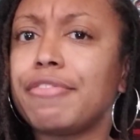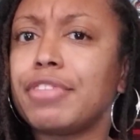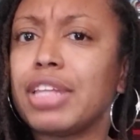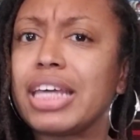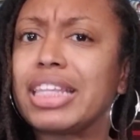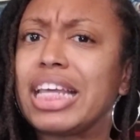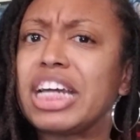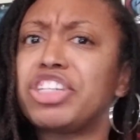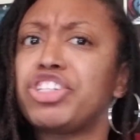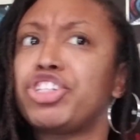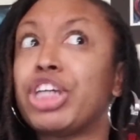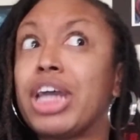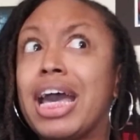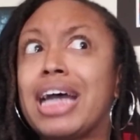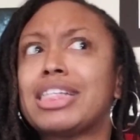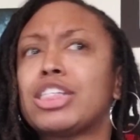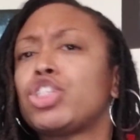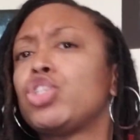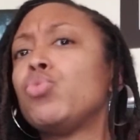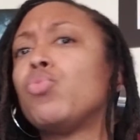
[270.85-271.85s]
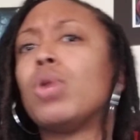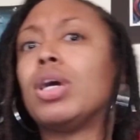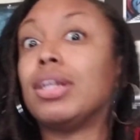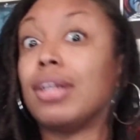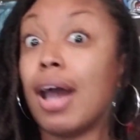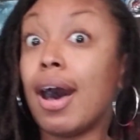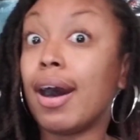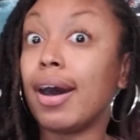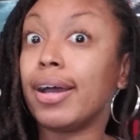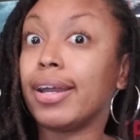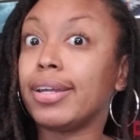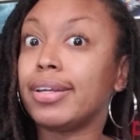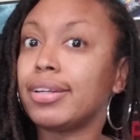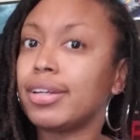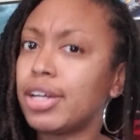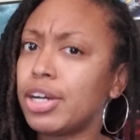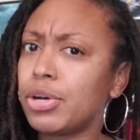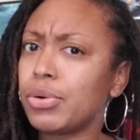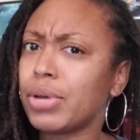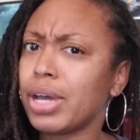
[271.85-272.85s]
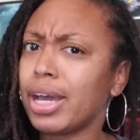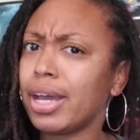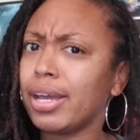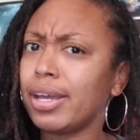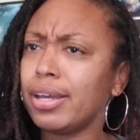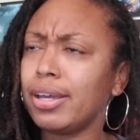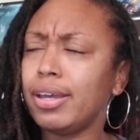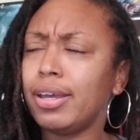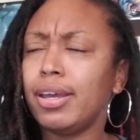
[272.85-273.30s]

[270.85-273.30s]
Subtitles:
Like that shit has to align, okay?